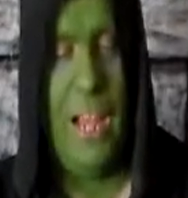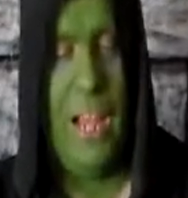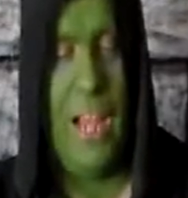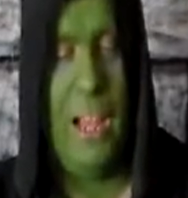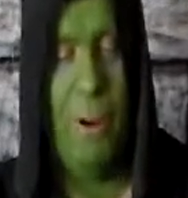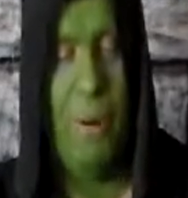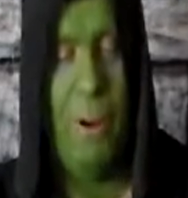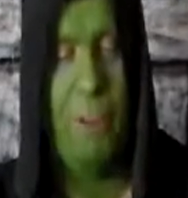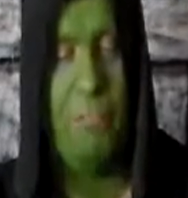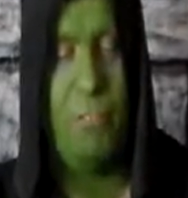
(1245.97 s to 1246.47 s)

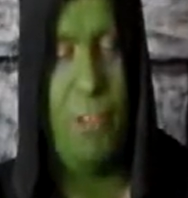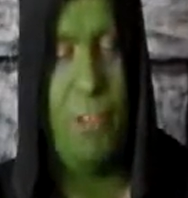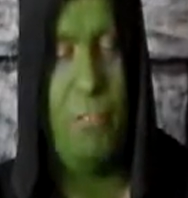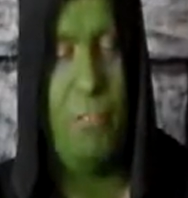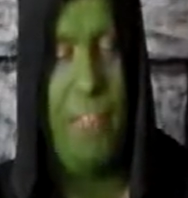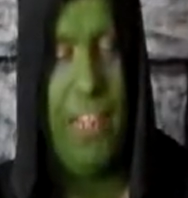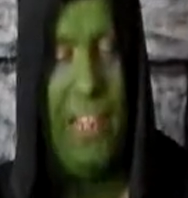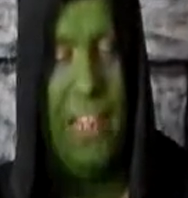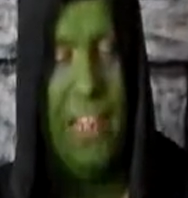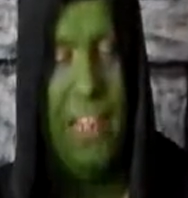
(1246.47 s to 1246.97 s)

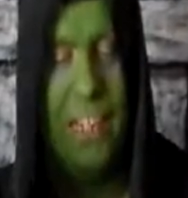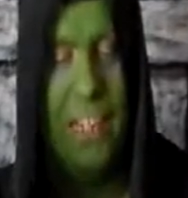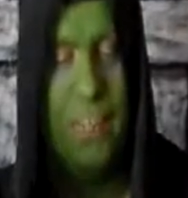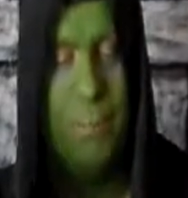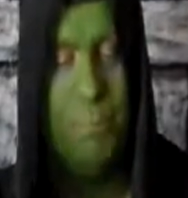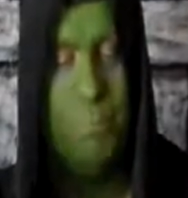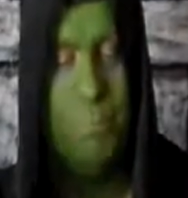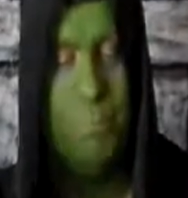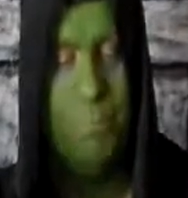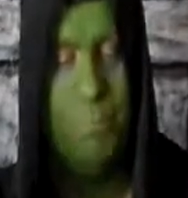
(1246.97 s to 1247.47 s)
However, the
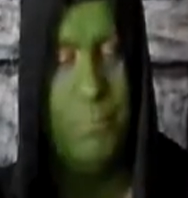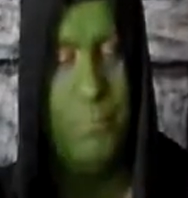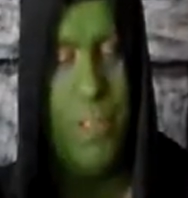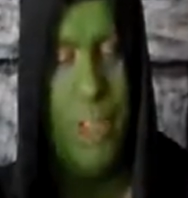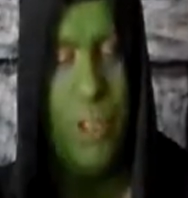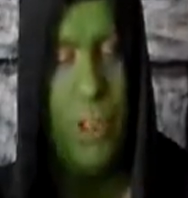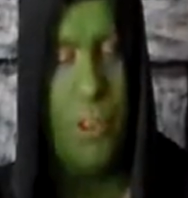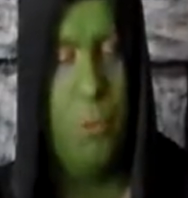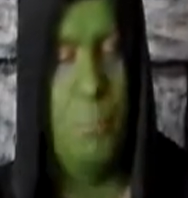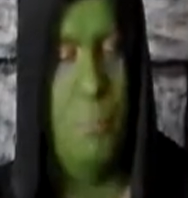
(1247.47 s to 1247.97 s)

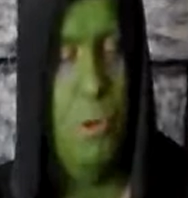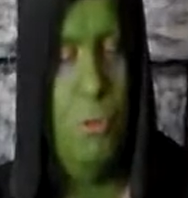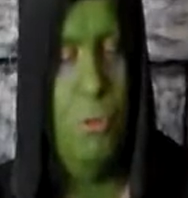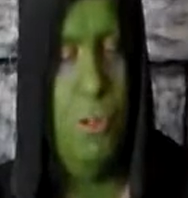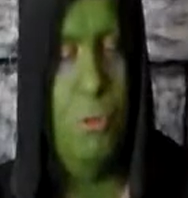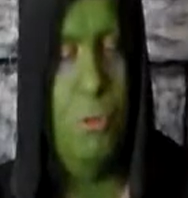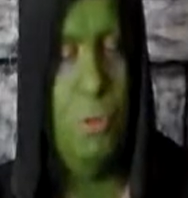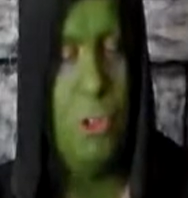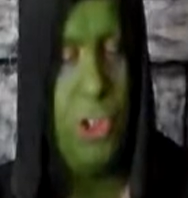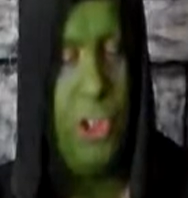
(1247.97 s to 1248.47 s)

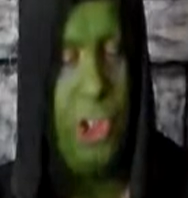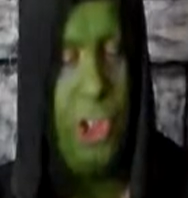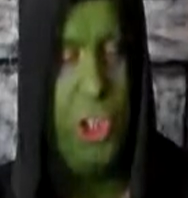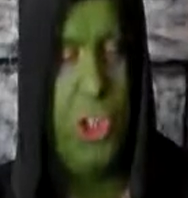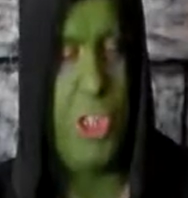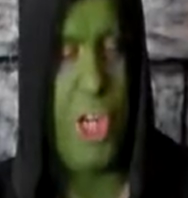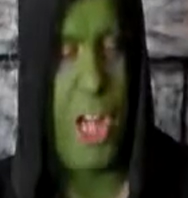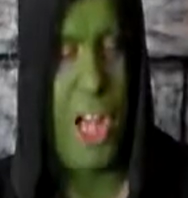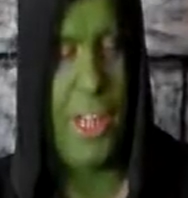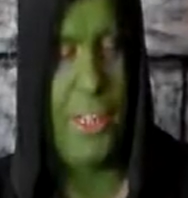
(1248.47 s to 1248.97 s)
movie was
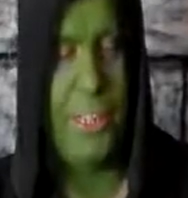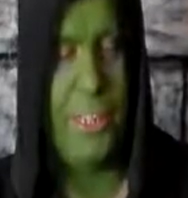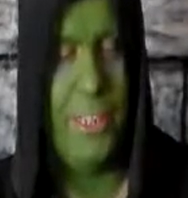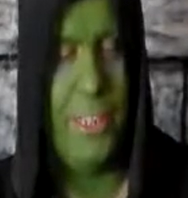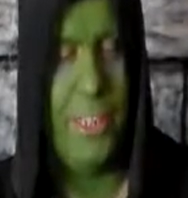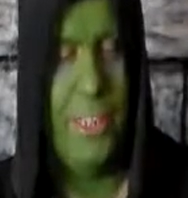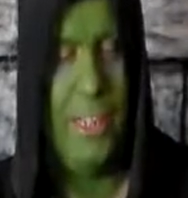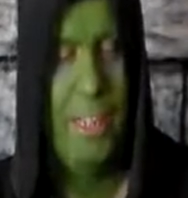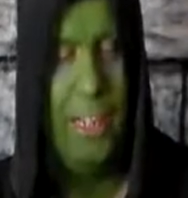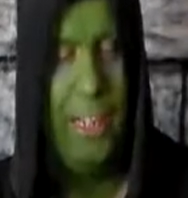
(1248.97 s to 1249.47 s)

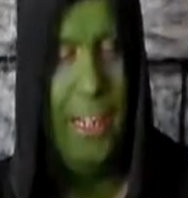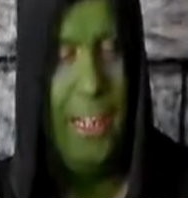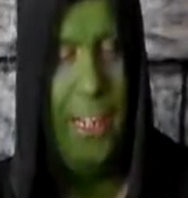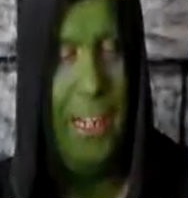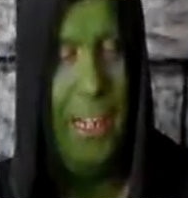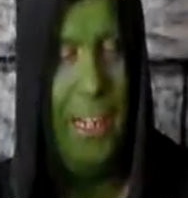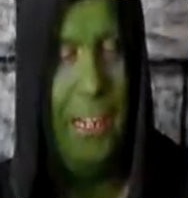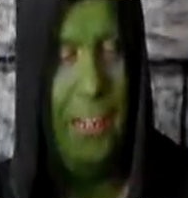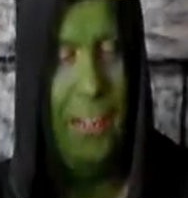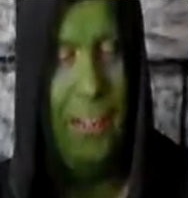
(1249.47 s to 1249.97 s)
shot
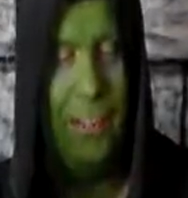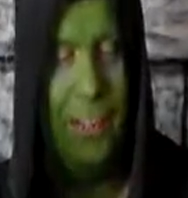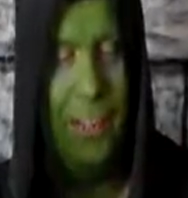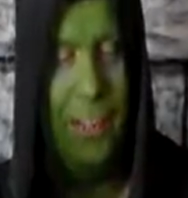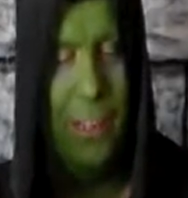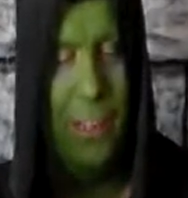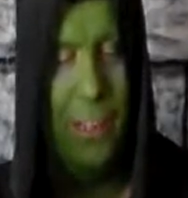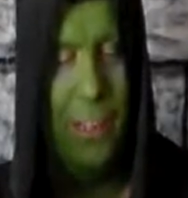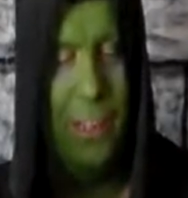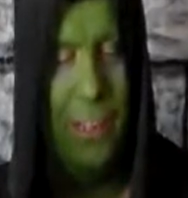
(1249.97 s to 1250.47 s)
in
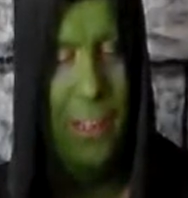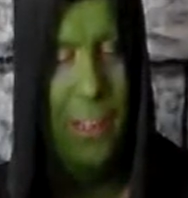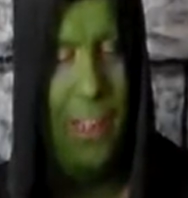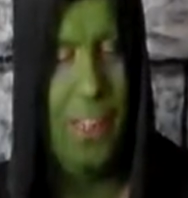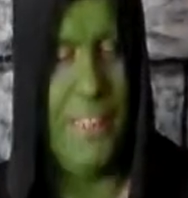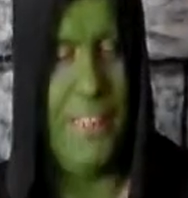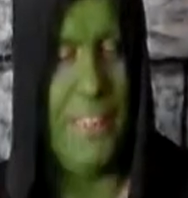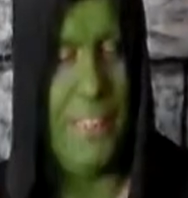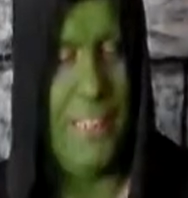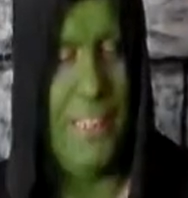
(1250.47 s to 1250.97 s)

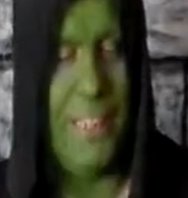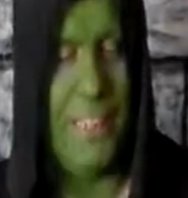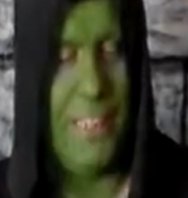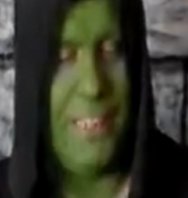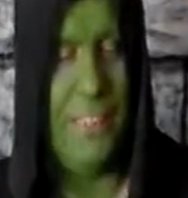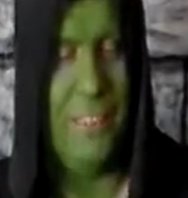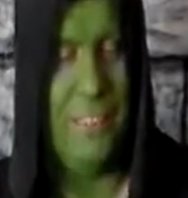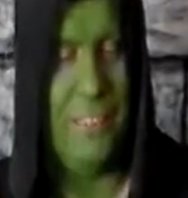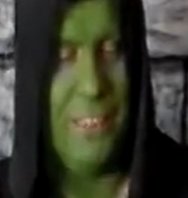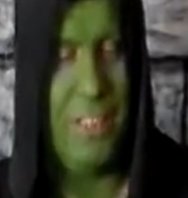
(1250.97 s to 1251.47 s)

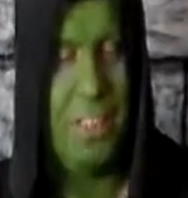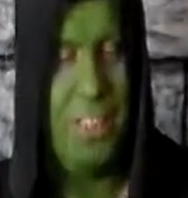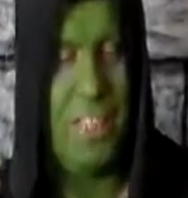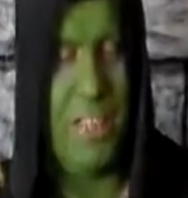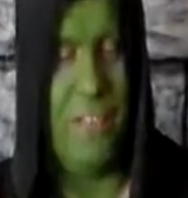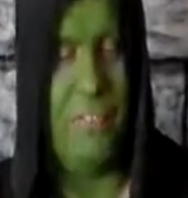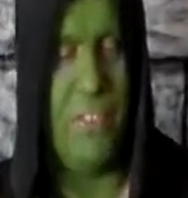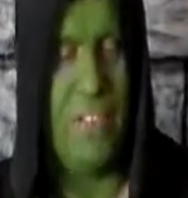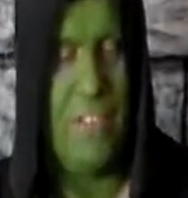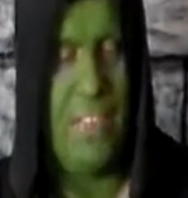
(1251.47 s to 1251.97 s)

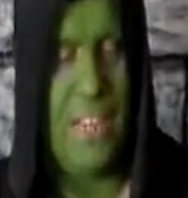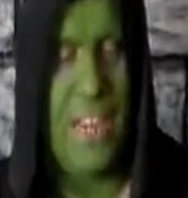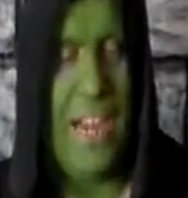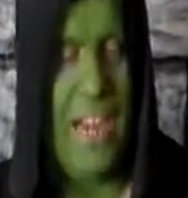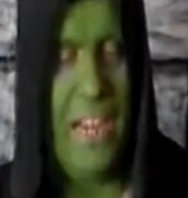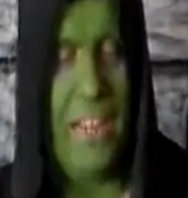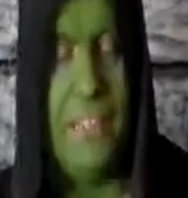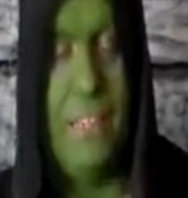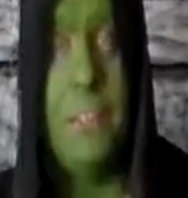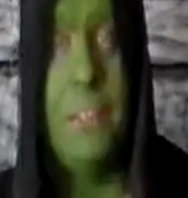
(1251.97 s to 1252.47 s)

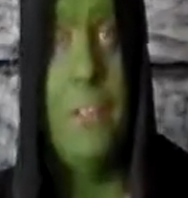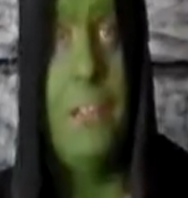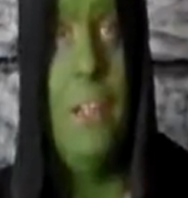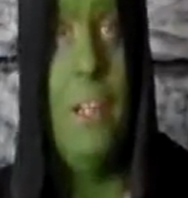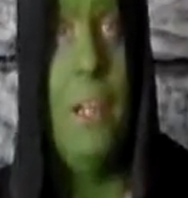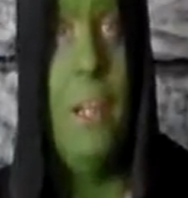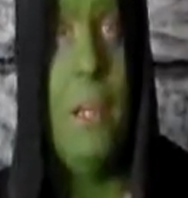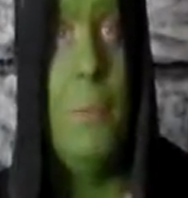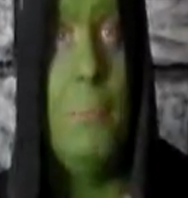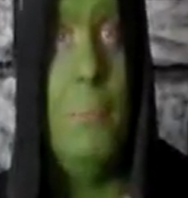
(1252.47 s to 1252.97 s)
1978,
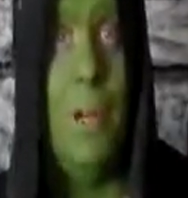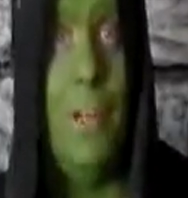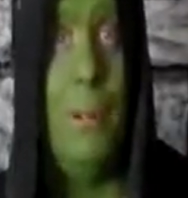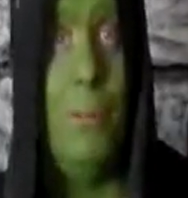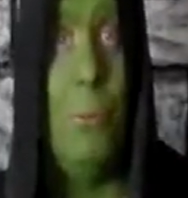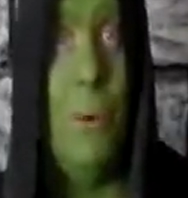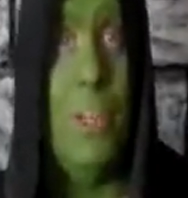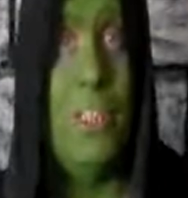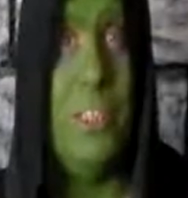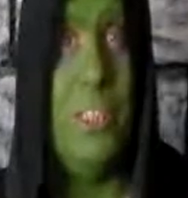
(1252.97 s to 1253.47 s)
but
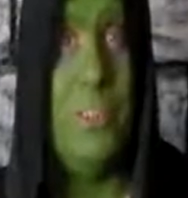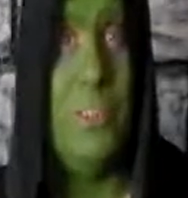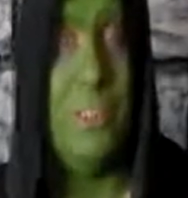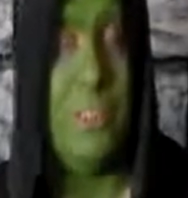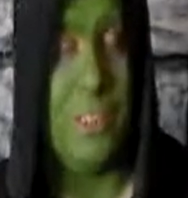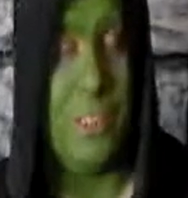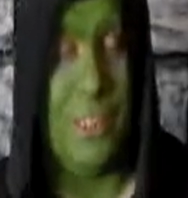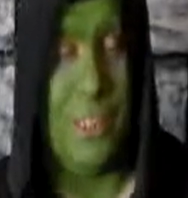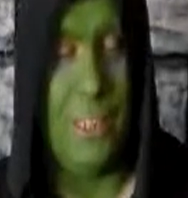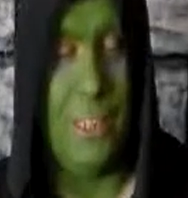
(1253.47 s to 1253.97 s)
it
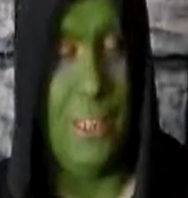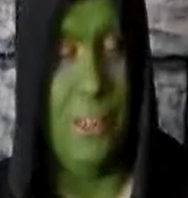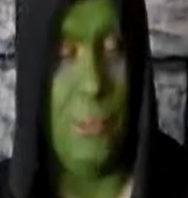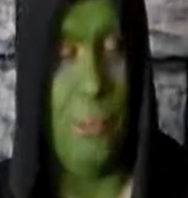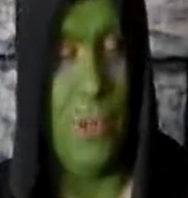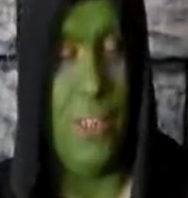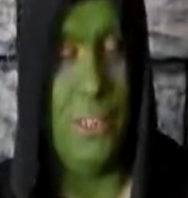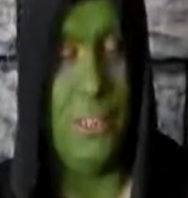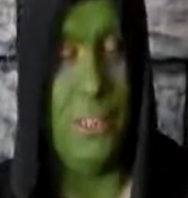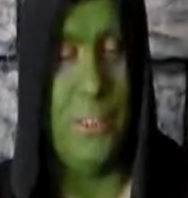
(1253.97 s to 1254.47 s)
wasn't
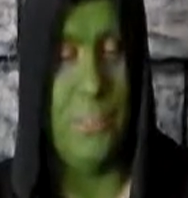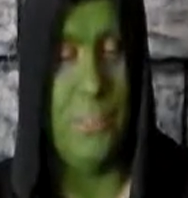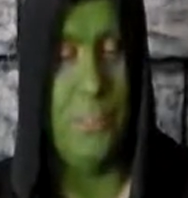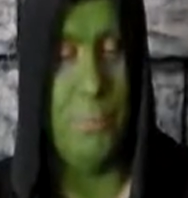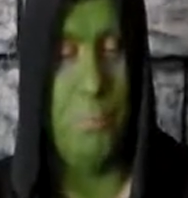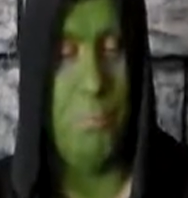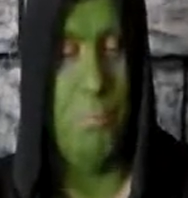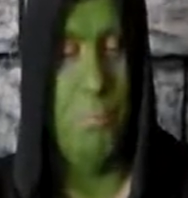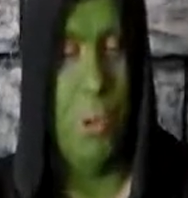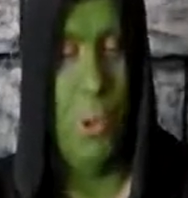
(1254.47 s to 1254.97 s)

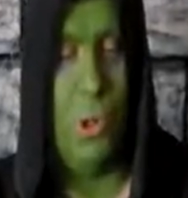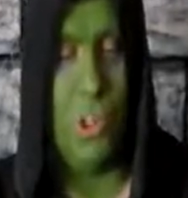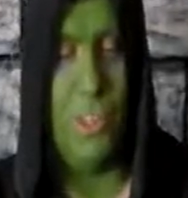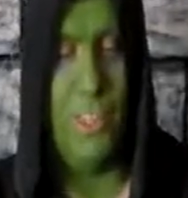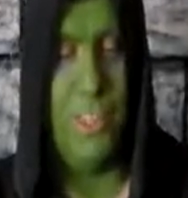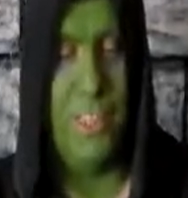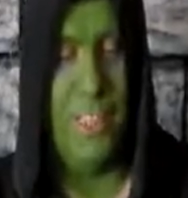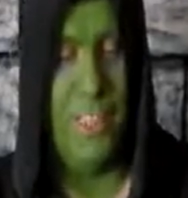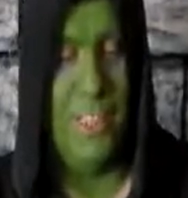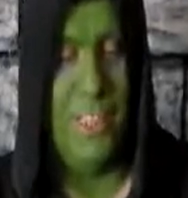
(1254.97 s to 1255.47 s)

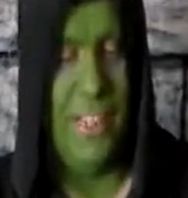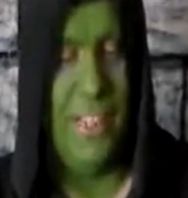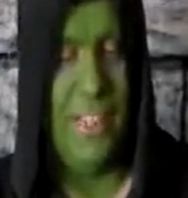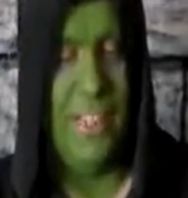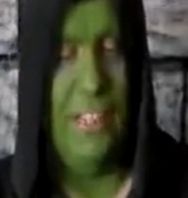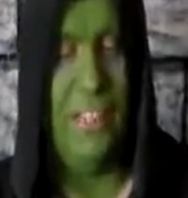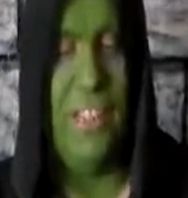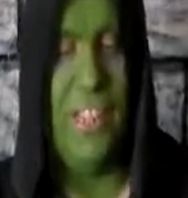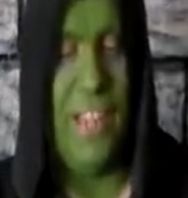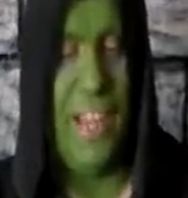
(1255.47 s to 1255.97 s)
booked in
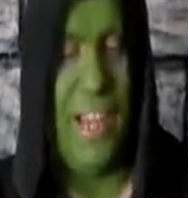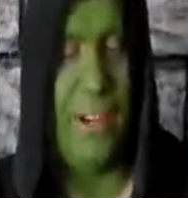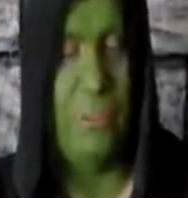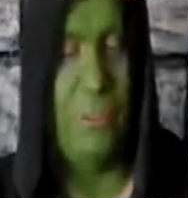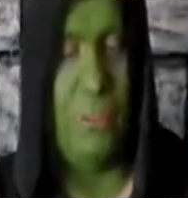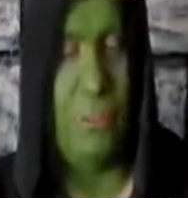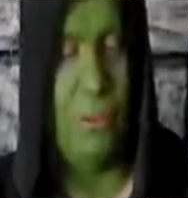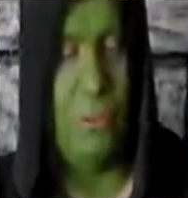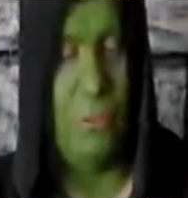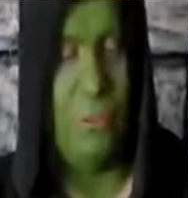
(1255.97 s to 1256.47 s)
any
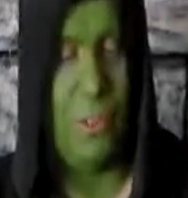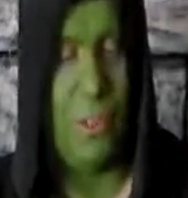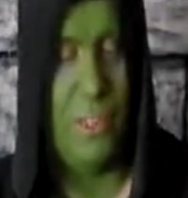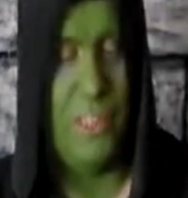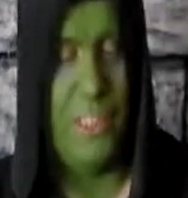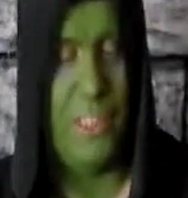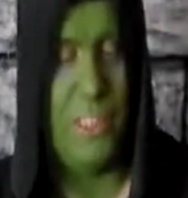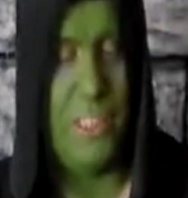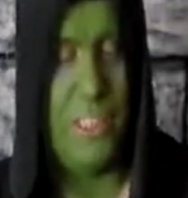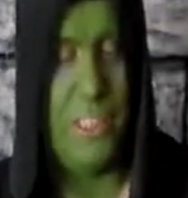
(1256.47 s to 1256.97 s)
theatrical
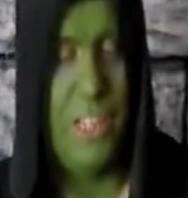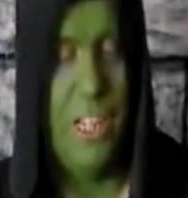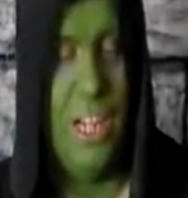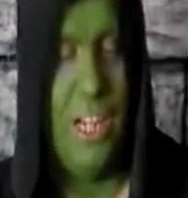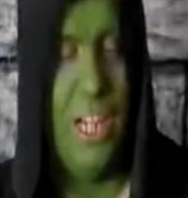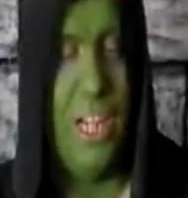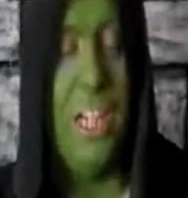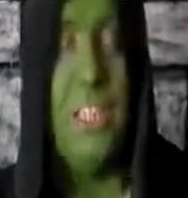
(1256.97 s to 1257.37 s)
release